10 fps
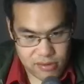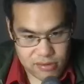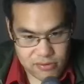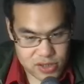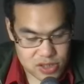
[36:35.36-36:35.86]
they
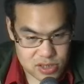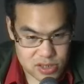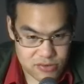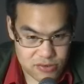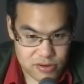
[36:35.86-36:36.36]
lose like
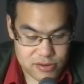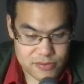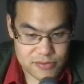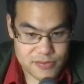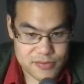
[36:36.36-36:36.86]

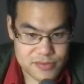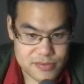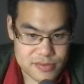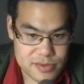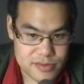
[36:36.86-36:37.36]

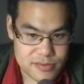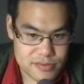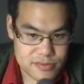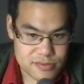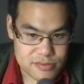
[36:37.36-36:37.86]

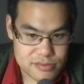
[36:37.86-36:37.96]
200,000